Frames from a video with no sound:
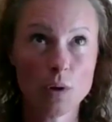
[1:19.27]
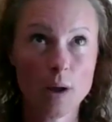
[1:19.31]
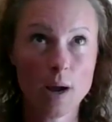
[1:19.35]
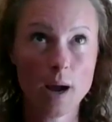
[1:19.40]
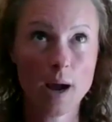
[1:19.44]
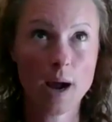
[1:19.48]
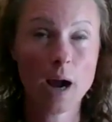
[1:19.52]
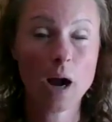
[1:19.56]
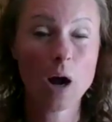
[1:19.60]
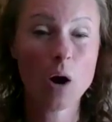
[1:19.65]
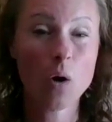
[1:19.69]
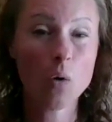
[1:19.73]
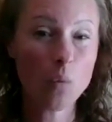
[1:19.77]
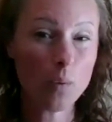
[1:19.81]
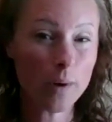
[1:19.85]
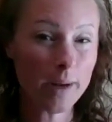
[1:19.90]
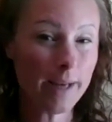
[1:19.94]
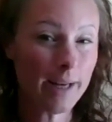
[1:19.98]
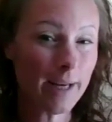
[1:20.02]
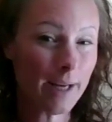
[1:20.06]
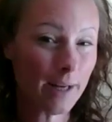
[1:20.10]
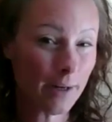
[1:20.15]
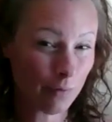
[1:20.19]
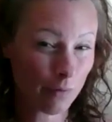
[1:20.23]
how we
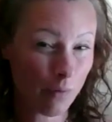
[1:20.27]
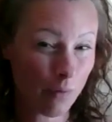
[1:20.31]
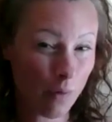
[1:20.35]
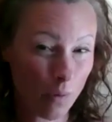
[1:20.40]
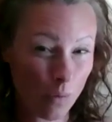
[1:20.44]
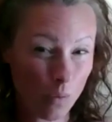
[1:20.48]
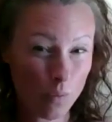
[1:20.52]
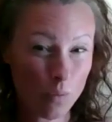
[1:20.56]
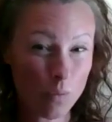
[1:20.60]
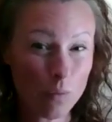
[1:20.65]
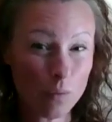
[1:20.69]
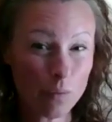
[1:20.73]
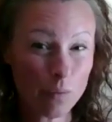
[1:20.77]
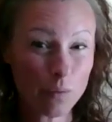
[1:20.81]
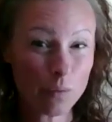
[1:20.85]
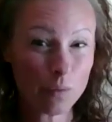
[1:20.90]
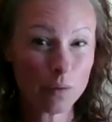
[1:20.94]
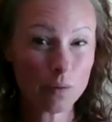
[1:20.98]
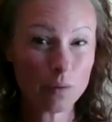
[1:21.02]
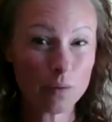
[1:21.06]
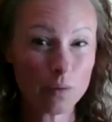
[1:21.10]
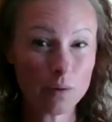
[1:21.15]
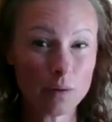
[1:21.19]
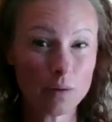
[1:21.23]
can evolve
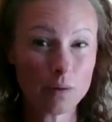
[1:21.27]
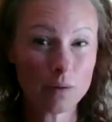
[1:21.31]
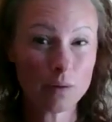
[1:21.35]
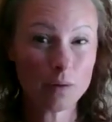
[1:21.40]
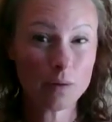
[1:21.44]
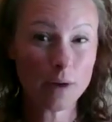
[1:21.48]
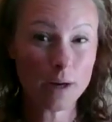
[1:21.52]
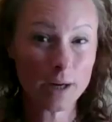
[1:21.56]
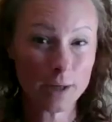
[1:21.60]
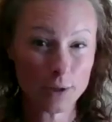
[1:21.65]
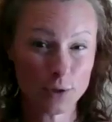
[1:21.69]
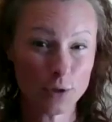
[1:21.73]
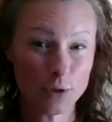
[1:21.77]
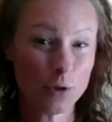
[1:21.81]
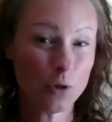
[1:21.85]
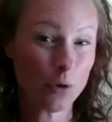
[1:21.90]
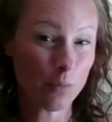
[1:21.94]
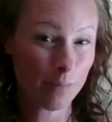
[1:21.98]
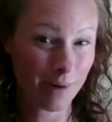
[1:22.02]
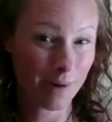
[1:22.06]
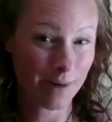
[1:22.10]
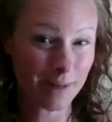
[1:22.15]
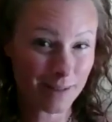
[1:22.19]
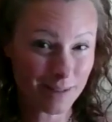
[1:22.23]
as
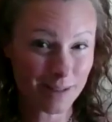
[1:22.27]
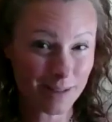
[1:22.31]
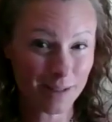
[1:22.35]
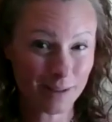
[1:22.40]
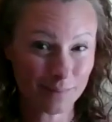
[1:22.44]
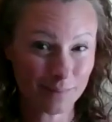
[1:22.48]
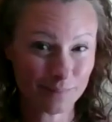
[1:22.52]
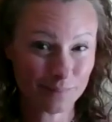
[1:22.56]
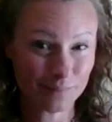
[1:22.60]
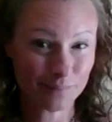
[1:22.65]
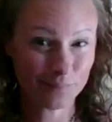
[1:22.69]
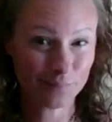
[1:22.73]
humanity,